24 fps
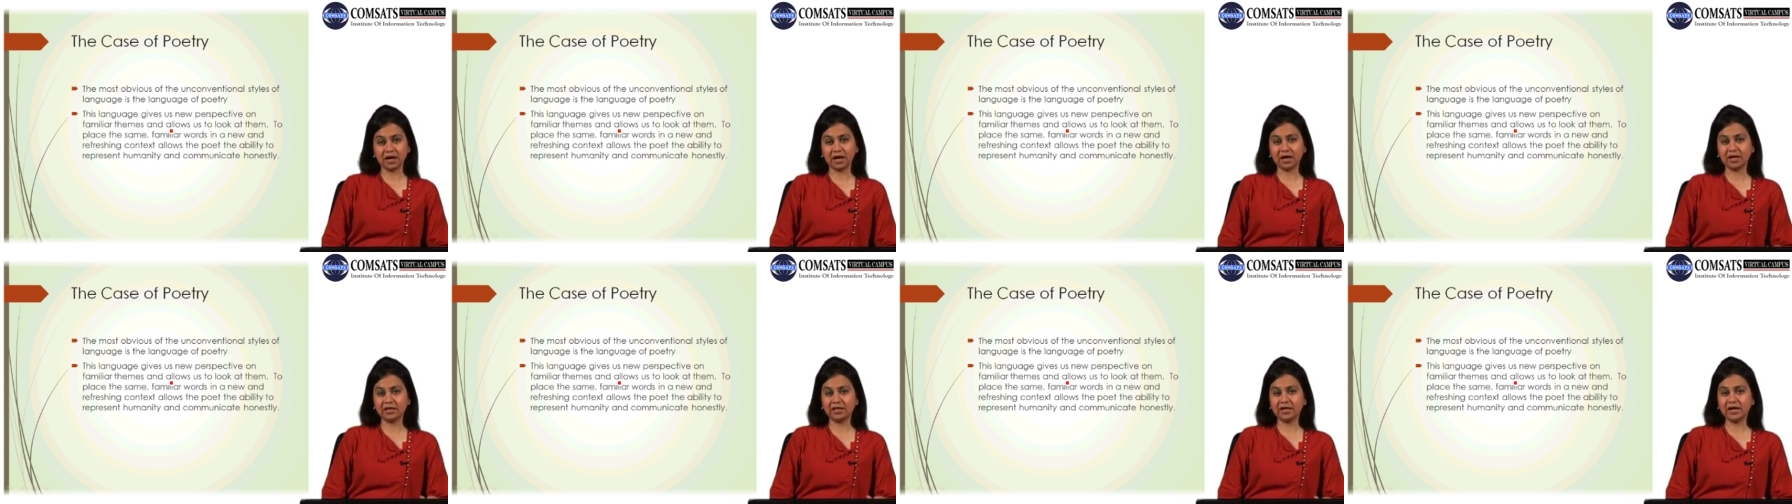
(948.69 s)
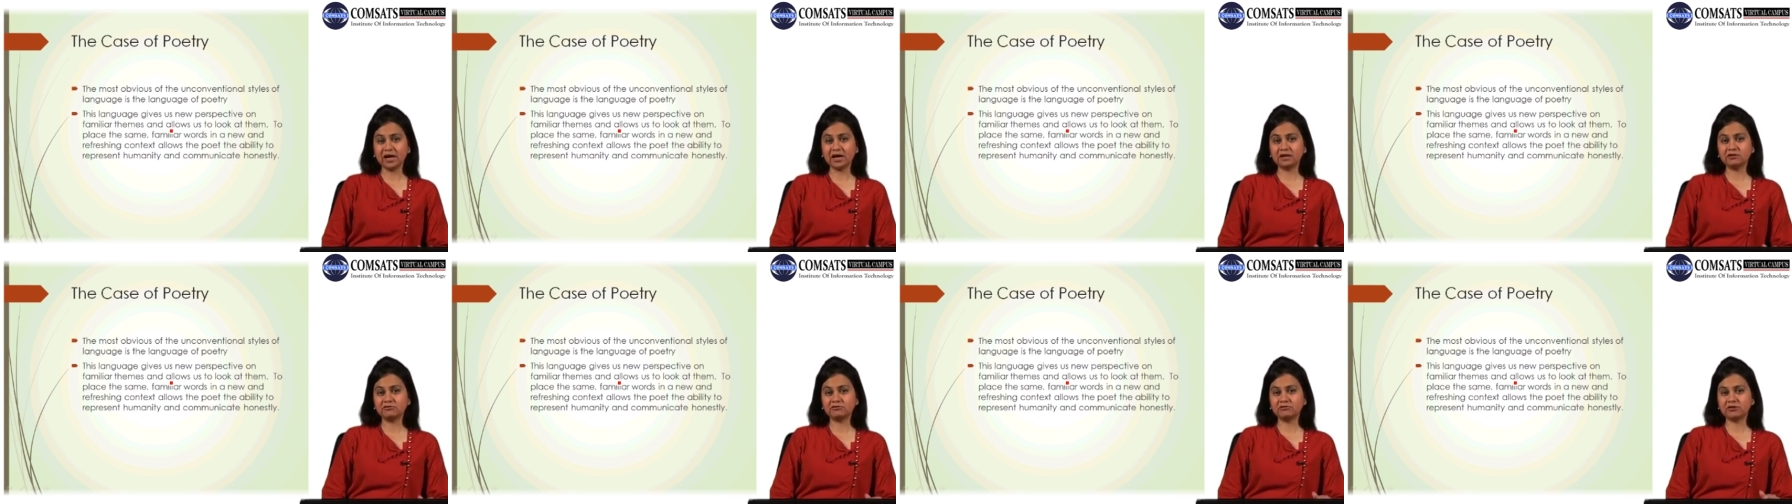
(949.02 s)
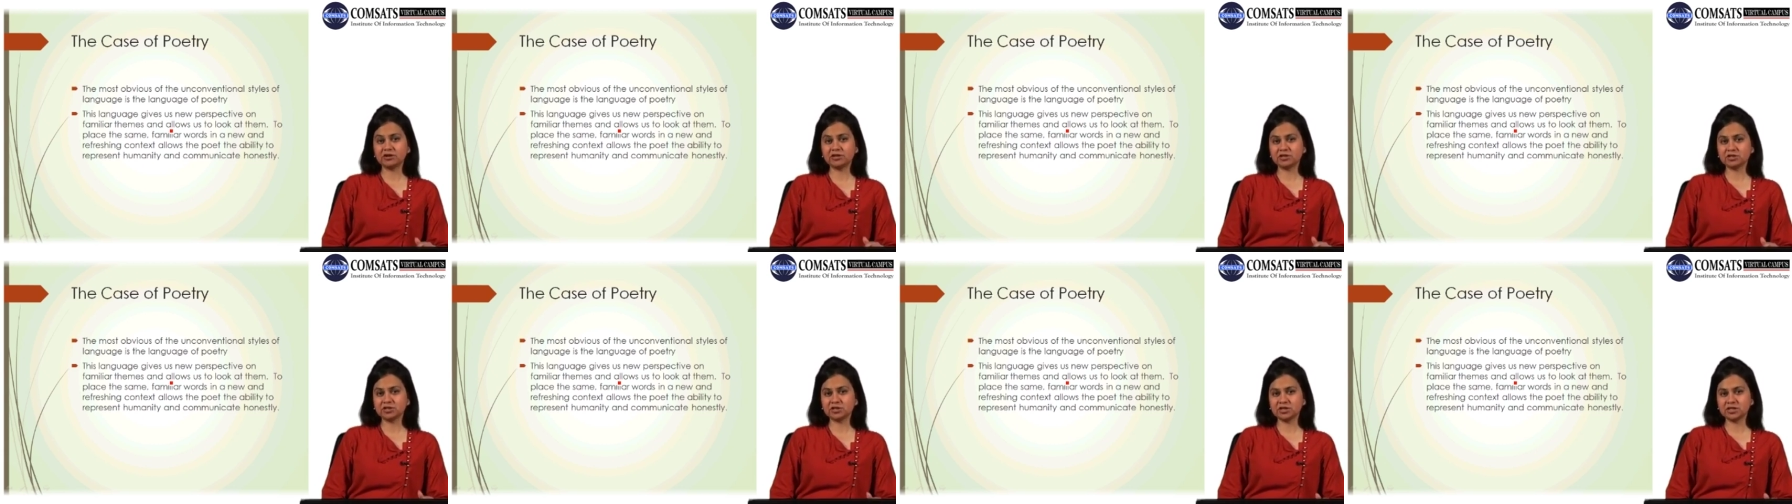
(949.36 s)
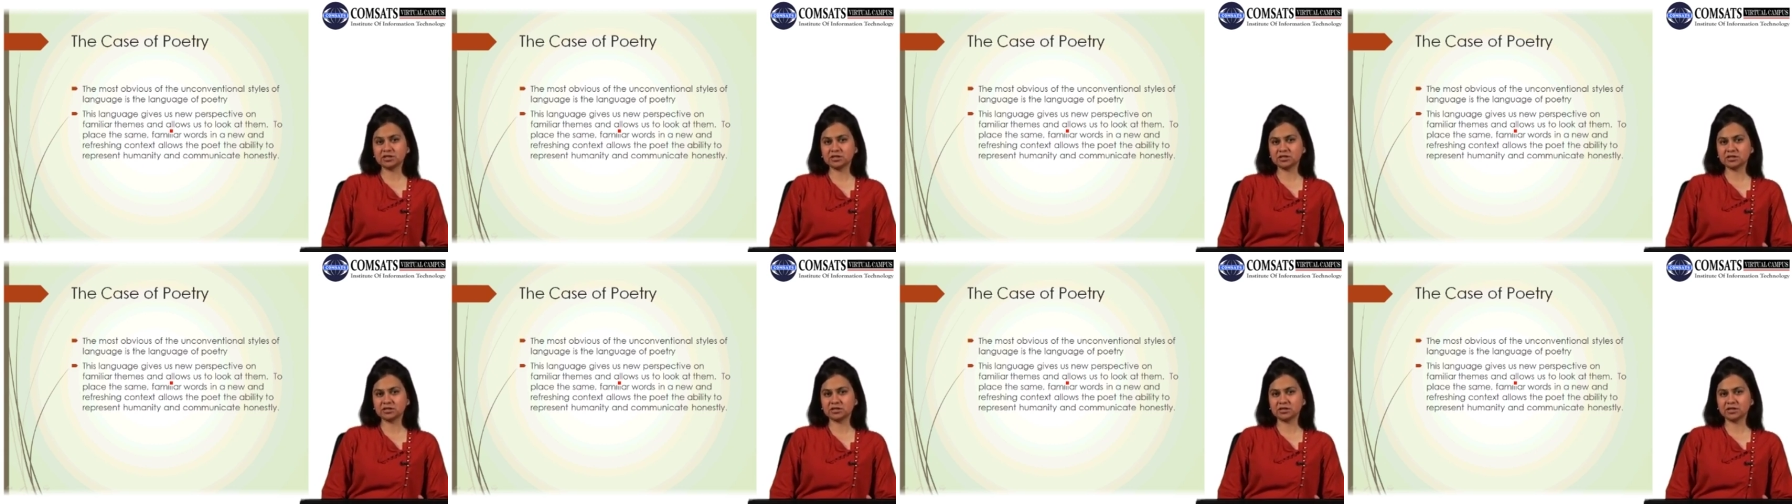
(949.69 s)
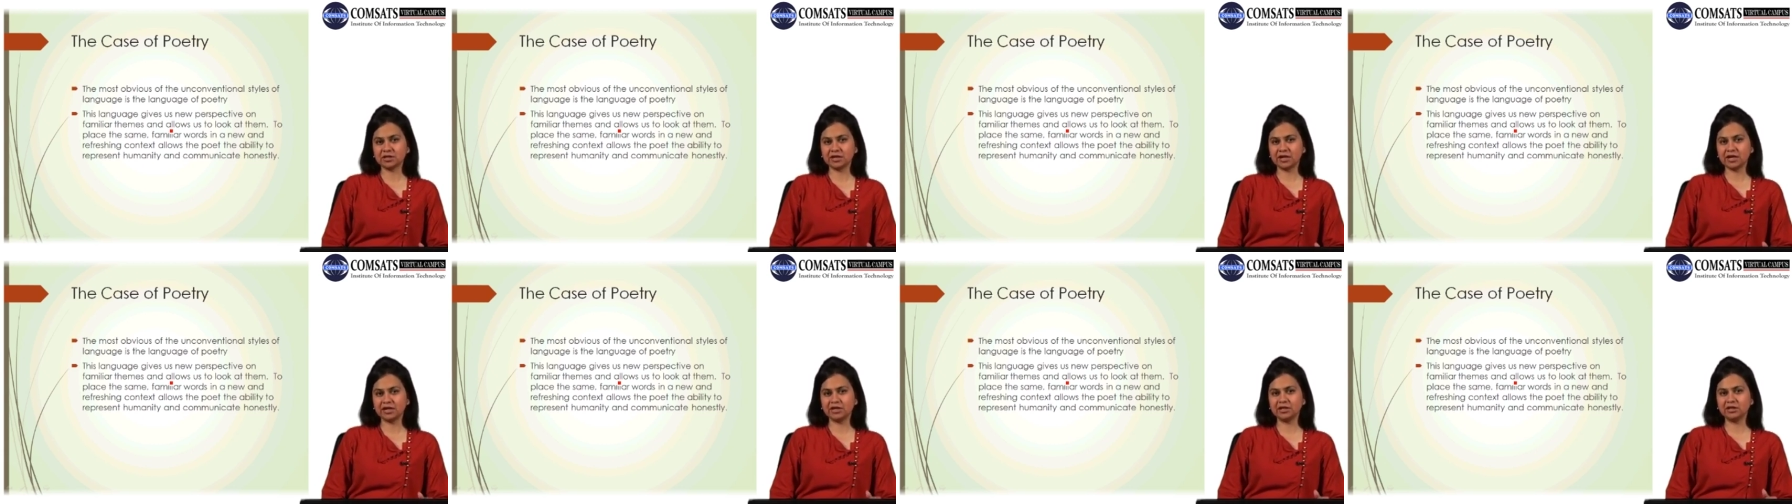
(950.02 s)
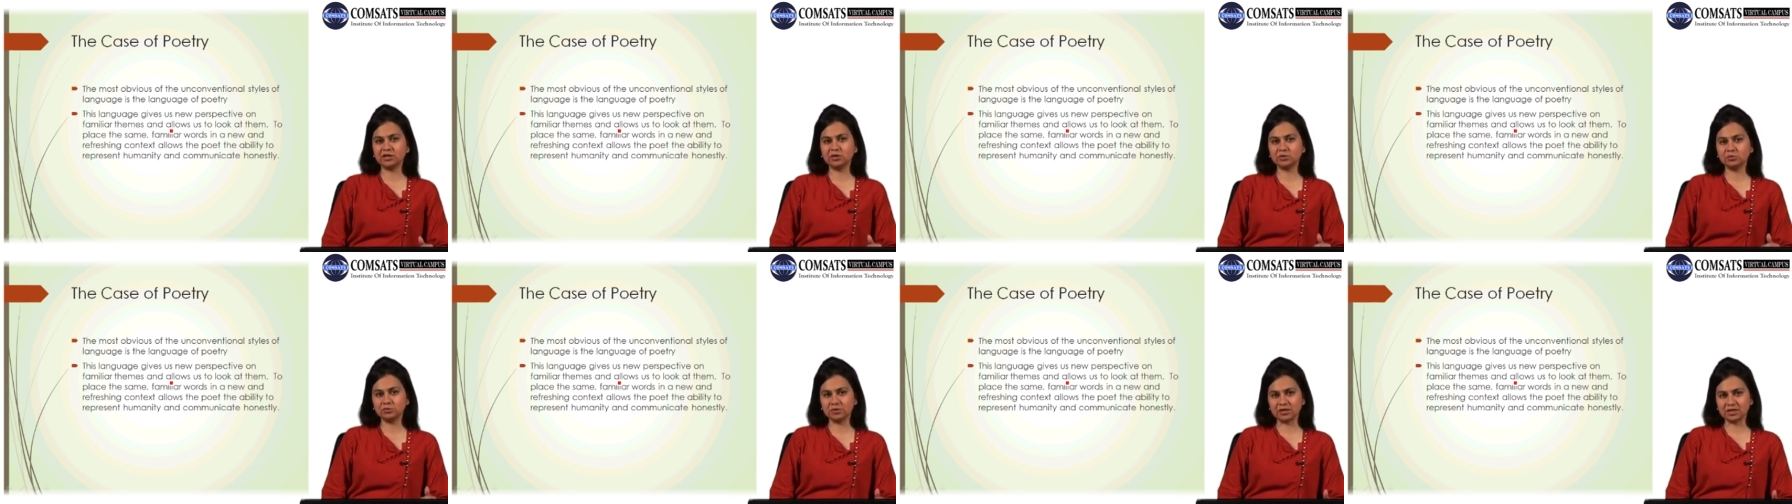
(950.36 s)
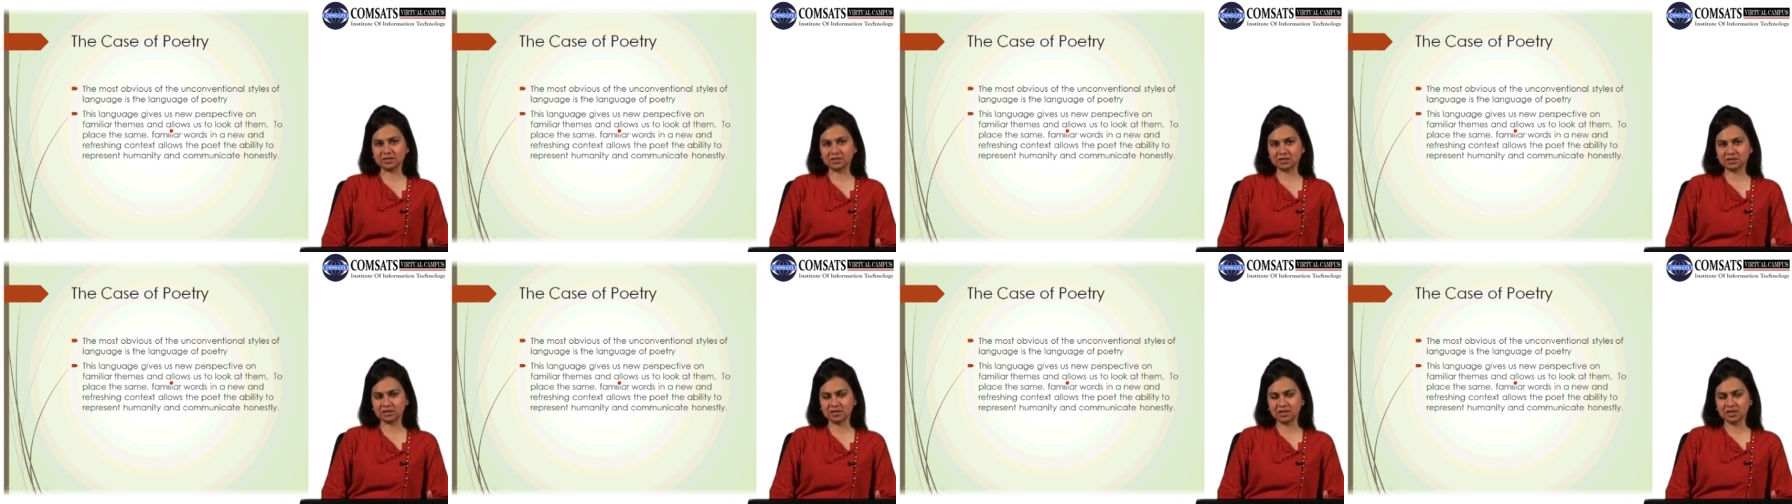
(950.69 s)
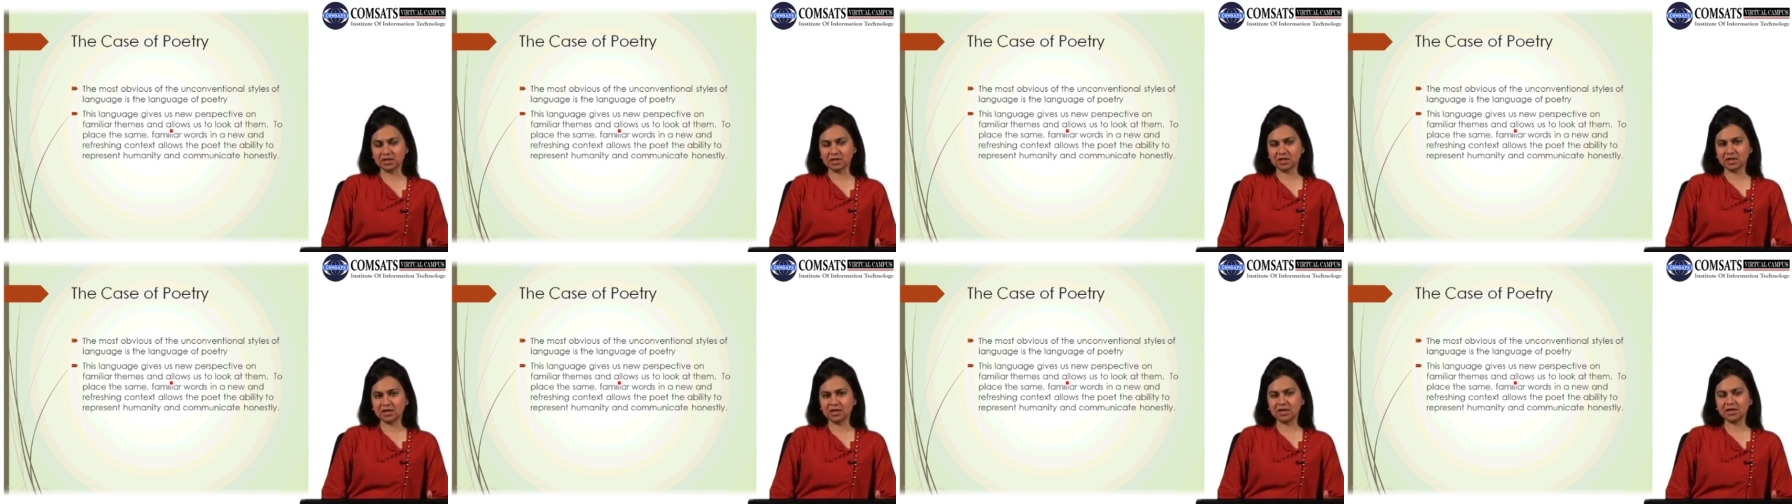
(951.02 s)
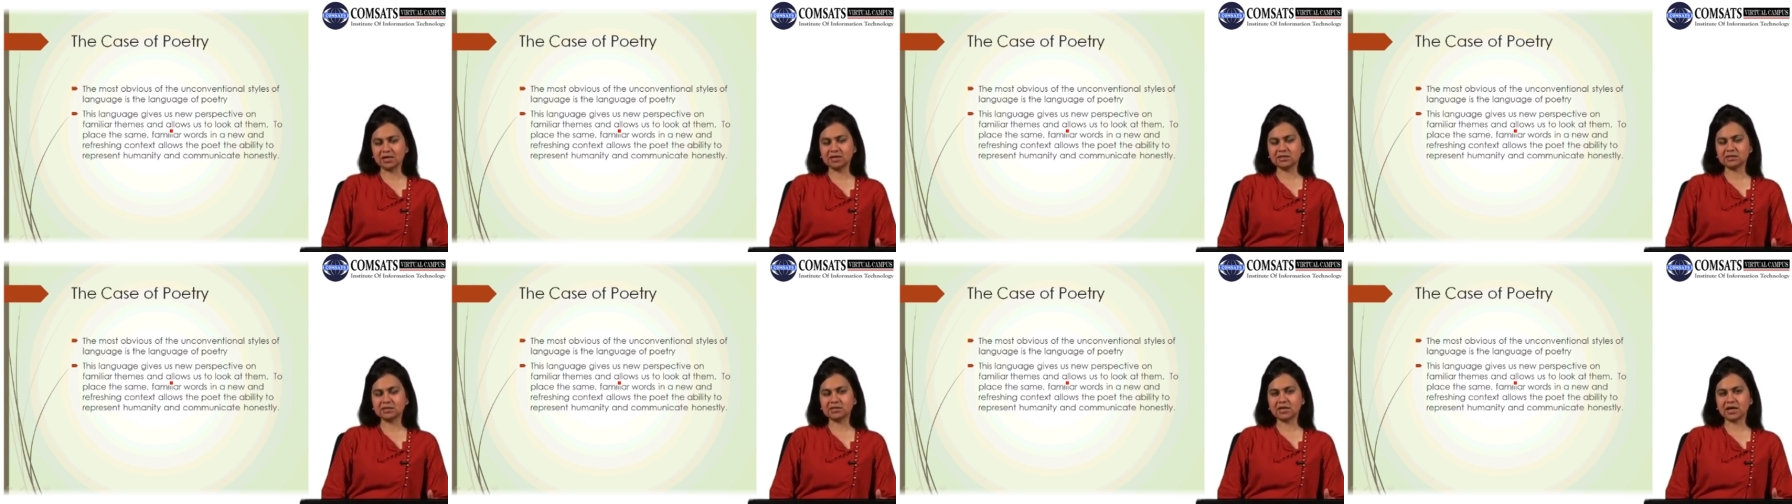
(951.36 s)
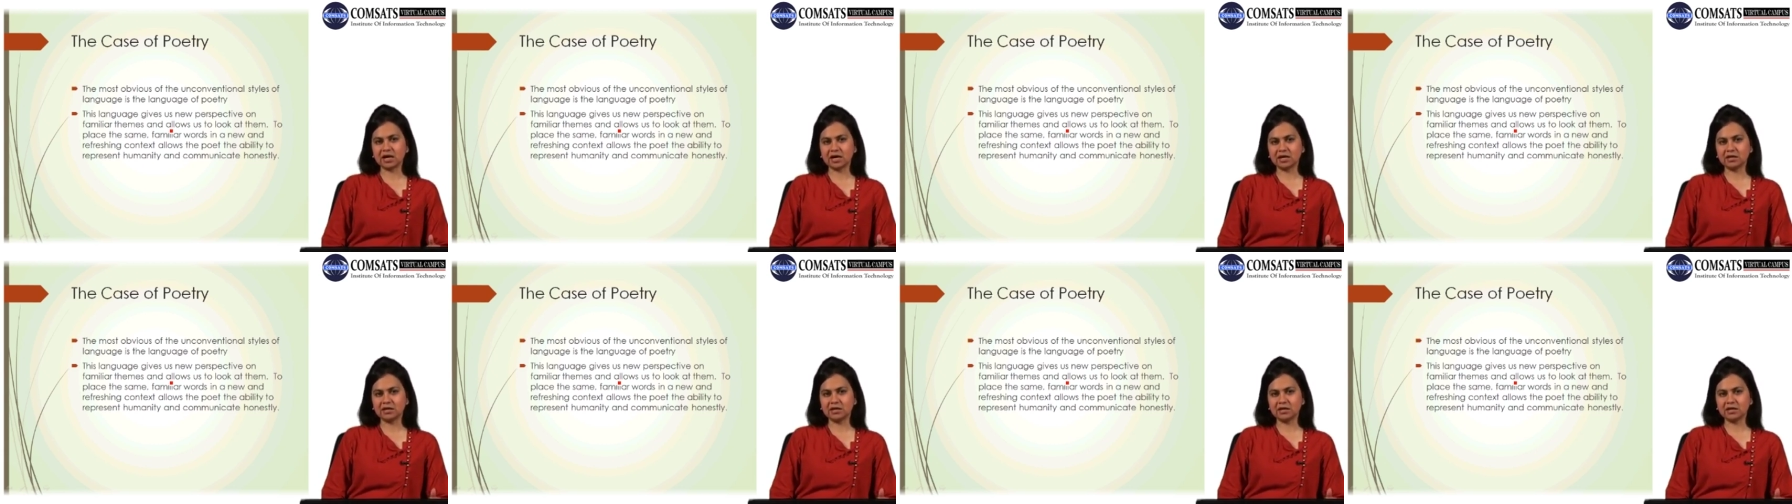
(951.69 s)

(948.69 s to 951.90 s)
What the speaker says: And that freshness and newness is